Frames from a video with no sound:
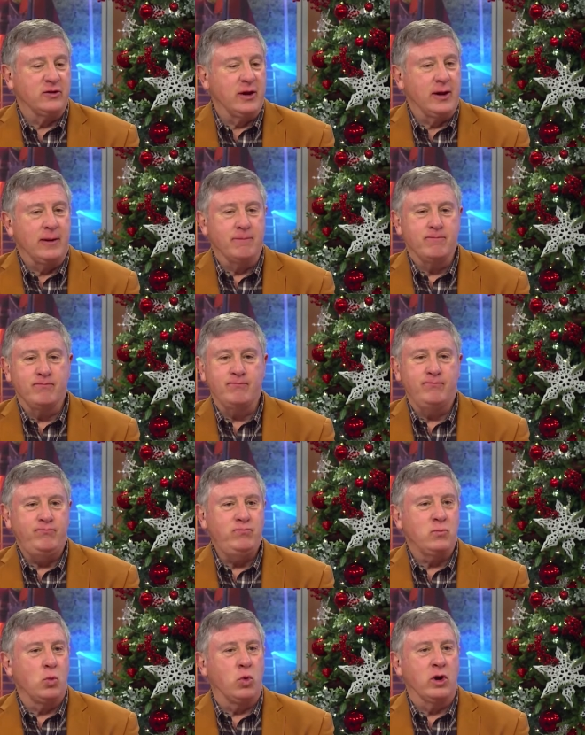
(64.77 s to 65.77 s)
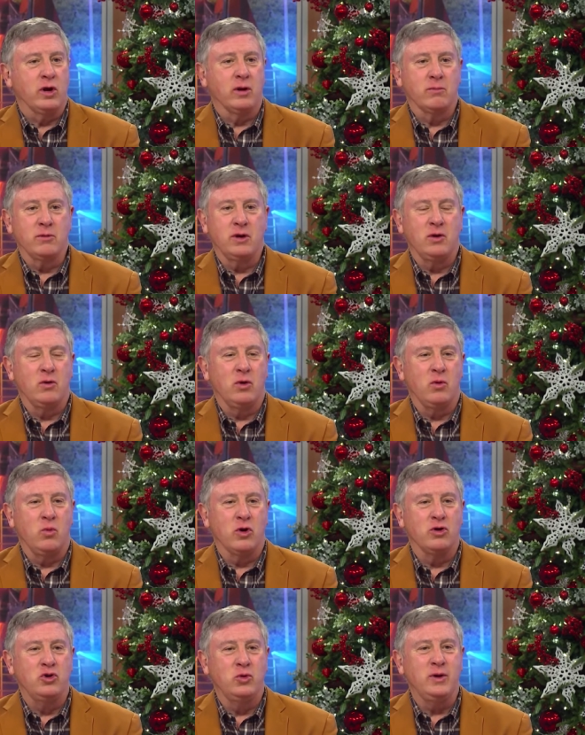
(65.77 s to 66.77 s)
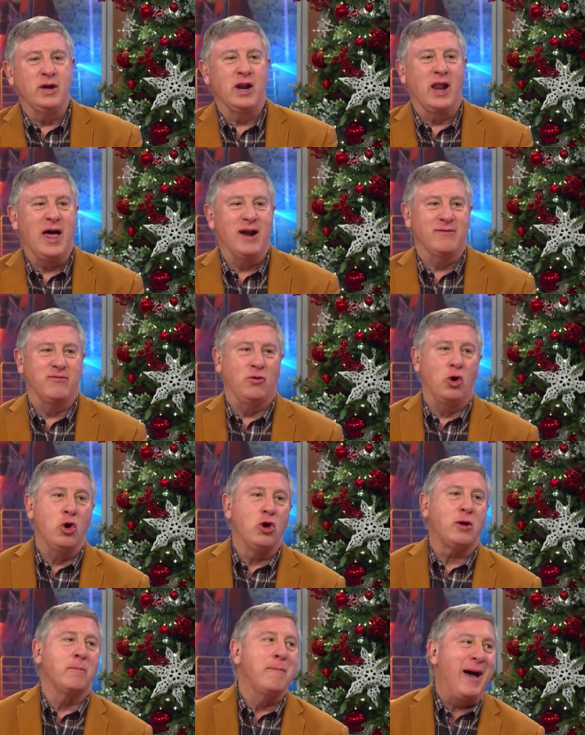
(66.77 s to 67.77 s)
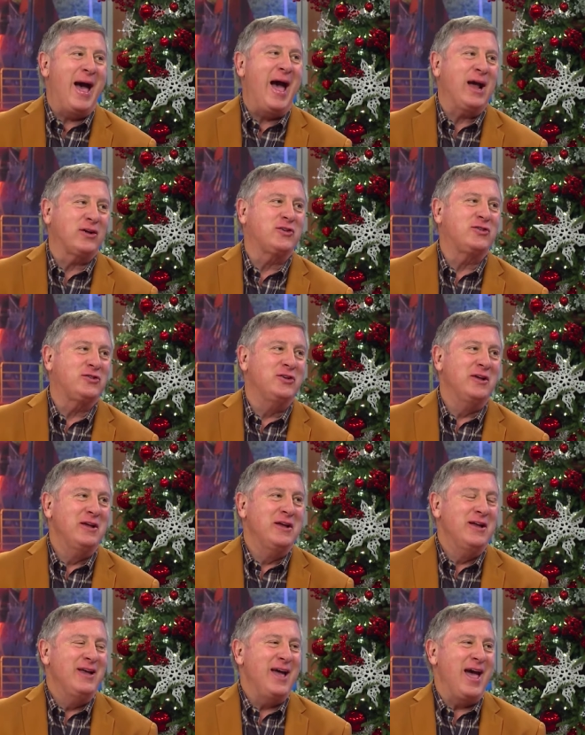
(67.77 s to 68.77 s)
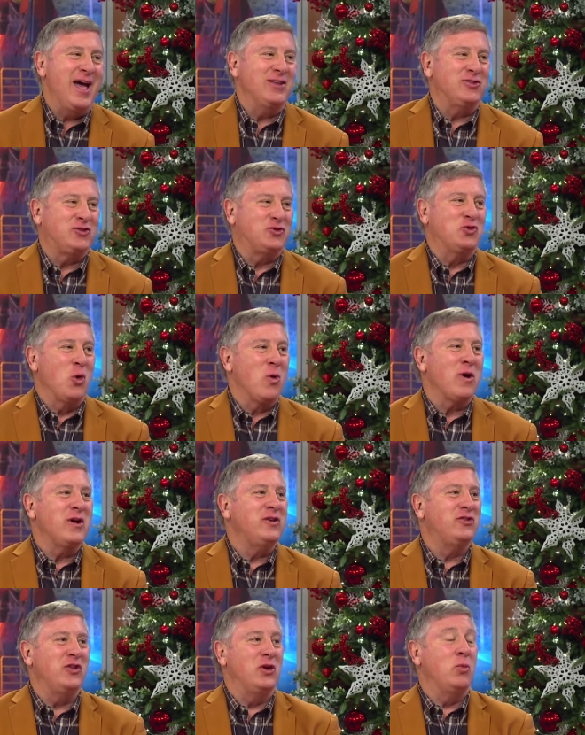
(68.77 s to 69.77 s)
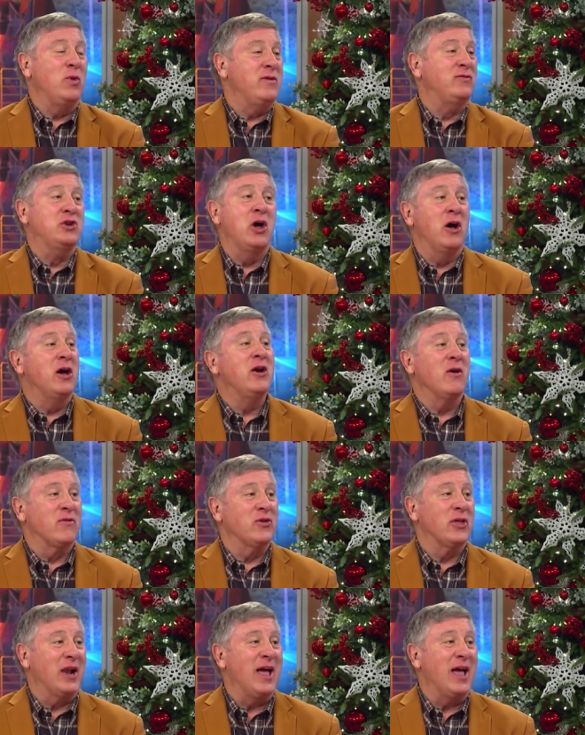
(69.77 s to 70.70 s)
Uh, we're, we're doing a lot of look backs at stories that we've done over the